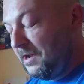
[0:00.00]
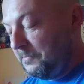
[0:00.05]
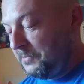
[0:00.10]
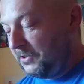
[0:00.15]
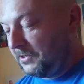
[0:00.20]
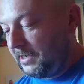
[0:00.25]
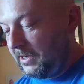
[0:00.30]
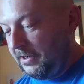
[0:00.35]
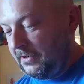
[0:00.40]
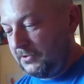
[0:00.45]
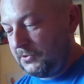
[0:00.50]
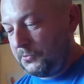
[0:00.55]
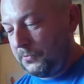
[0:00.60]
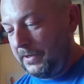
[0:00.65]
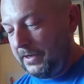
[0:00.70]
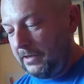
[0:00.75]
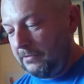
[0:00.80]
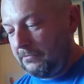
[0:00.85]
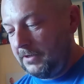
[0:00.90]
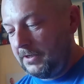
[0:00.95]
but the guy on
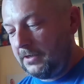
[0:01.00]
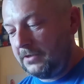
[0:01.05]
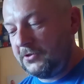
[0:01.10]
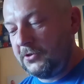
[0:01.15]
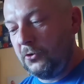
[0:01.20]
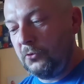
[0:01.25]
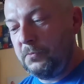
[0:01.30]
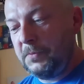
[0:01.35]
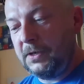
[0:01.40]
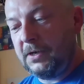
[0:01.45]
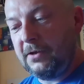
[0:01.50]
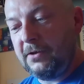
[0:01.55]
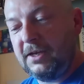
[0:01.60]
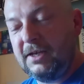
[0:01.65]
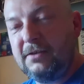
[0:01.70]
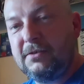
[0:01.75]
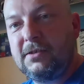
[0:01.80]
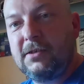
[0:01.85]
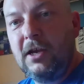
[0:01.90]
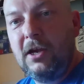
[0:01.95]
Twitter told me that
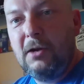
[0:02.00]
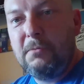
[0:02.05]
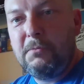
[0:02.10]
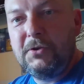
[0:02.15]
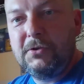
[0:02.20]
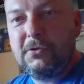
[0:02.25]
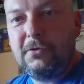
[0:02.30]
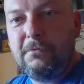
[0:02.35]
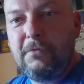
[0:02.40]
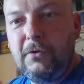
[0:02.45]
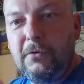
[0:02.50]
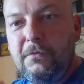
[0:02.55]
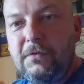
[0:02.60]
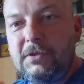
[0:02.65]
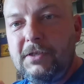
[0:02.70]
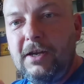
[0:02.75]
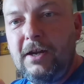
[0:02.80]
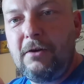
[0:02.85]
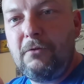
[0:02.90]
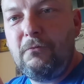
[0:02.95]
it's Bristol
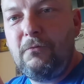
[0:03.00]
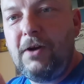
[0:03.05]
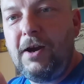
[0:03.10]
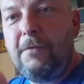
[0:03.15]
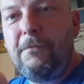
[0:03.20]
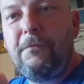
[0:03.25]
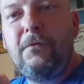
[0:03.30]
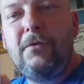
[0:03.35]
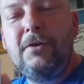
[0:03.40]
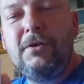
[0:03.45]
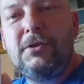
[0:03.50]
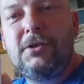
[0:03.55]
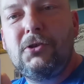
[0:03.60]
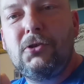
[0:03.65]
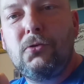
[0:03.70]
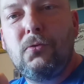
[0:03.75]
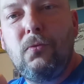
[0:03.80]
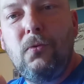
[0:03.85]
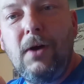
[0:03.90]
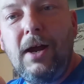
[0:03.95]
Rovers are reference
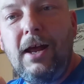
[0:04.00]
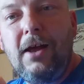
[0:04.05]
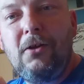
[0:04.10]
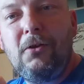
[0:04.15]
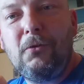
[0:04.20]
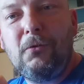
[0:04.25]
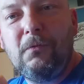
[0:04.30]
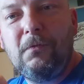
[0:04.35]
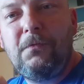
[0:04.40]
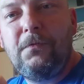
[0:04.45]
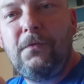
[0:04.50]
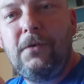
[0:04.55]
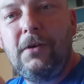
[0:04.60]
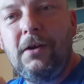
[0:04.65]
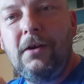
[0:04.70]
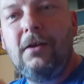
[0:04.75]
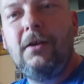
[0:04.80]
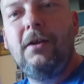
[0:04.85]
12,